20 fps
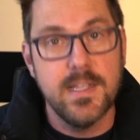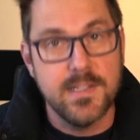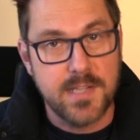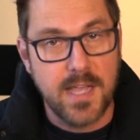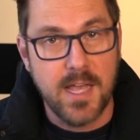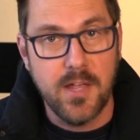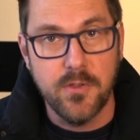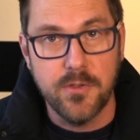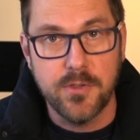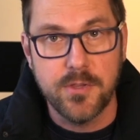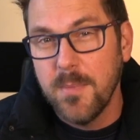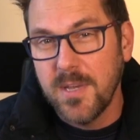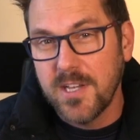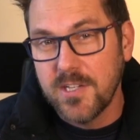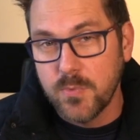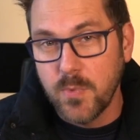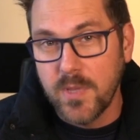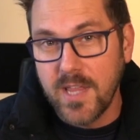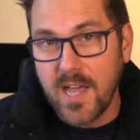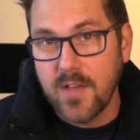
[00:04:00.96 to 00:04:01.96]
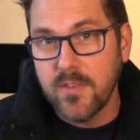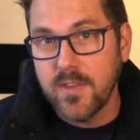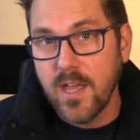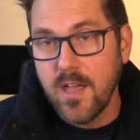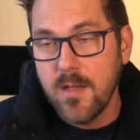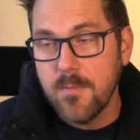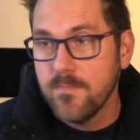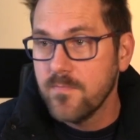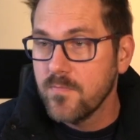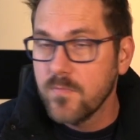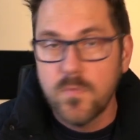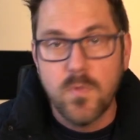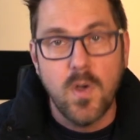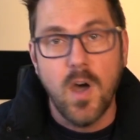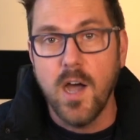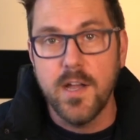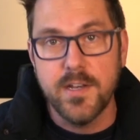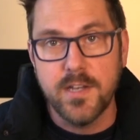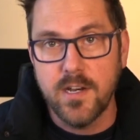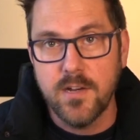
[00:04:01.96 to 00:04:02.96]
is health, because without that,
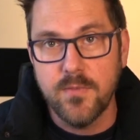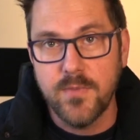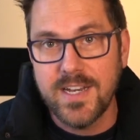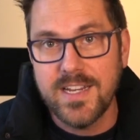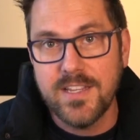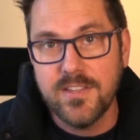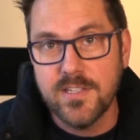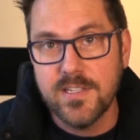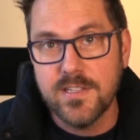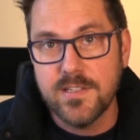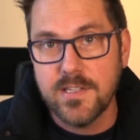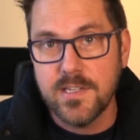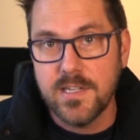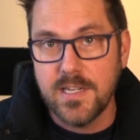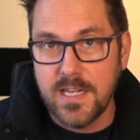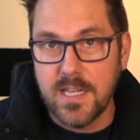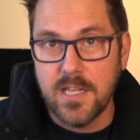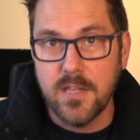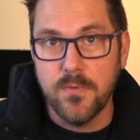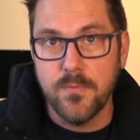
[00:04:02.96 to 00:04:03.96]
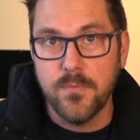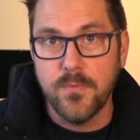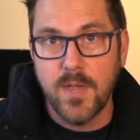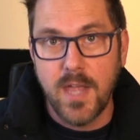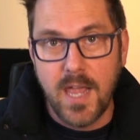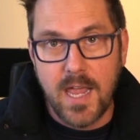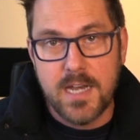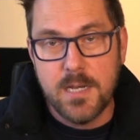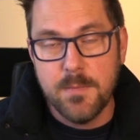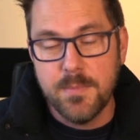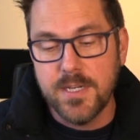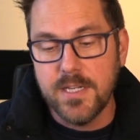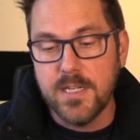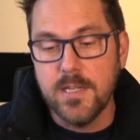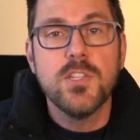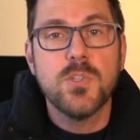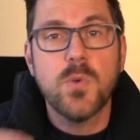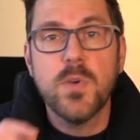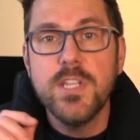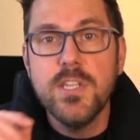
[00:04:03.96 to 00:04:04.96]
I don't have anything to give anybody.
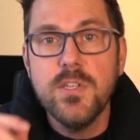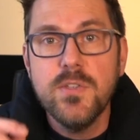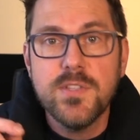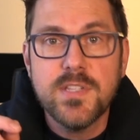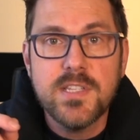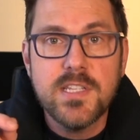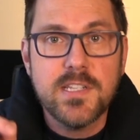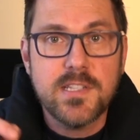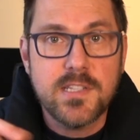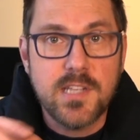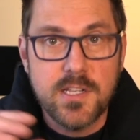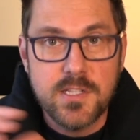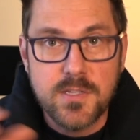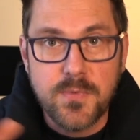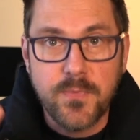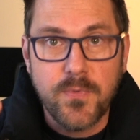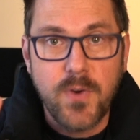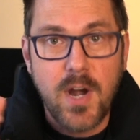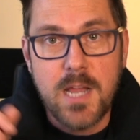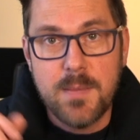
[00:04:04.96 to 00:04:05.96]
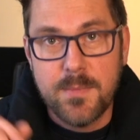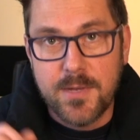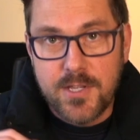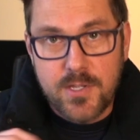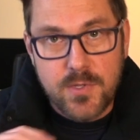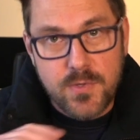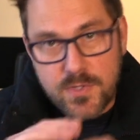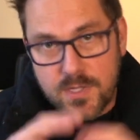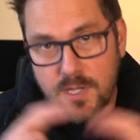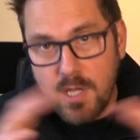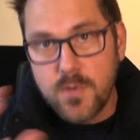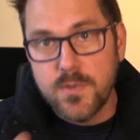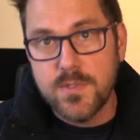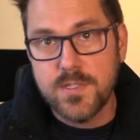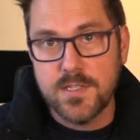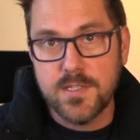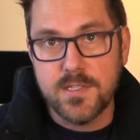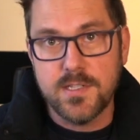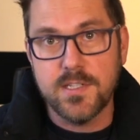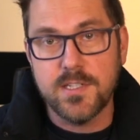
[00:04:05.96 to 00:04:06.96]
So I use this as a frame, I use
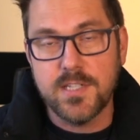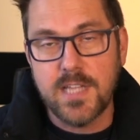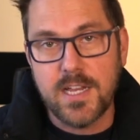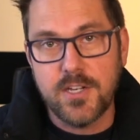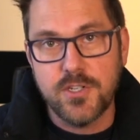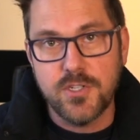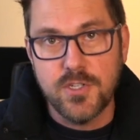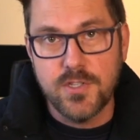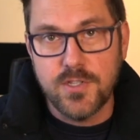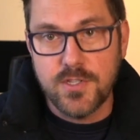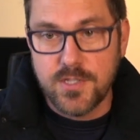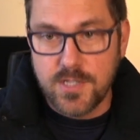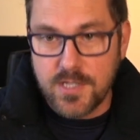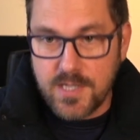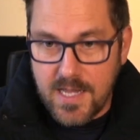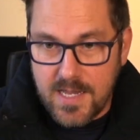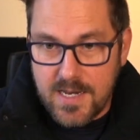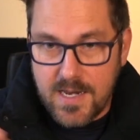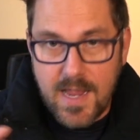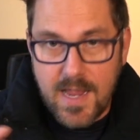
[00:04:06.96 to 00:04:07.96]
those as the sections to then